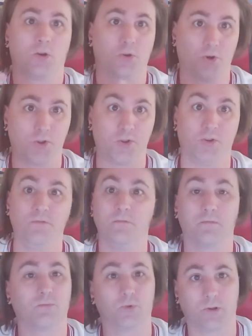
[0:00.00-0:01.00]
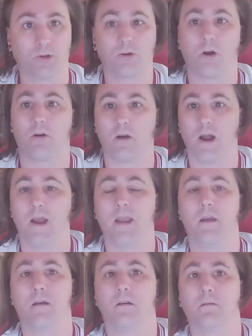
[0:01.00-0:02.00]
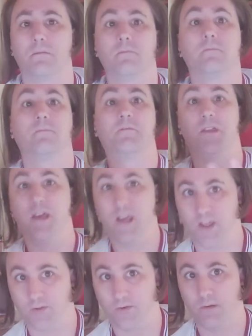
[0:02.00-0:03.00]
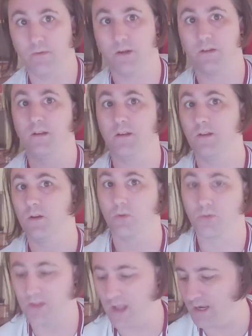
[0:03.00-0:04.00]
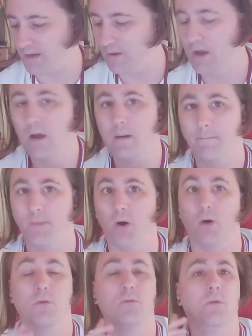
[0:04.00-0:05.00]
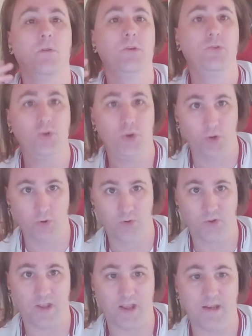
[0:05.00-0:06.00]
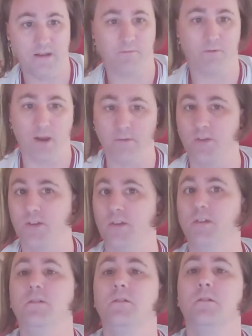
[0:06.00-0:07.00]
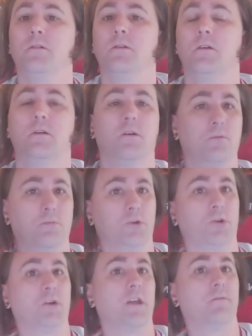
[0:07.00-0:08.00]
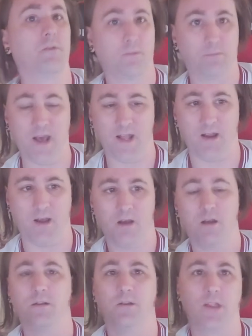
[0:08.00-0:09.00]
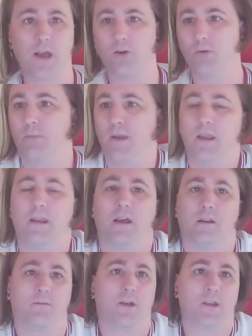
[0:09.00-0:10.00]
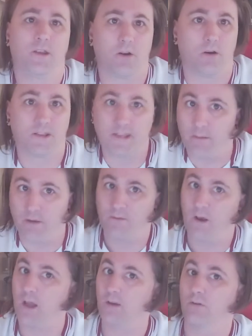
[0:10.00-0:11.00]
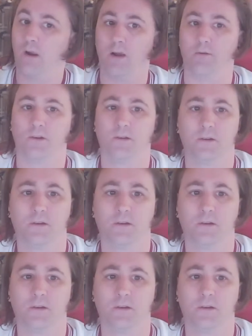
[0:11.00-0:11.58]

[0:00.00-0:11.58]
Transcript: Goodison would look alright for the history because it is an old stadium, but the new stadium for Everton would look even better. Now, that could be kind of like, you know, a semi final ground.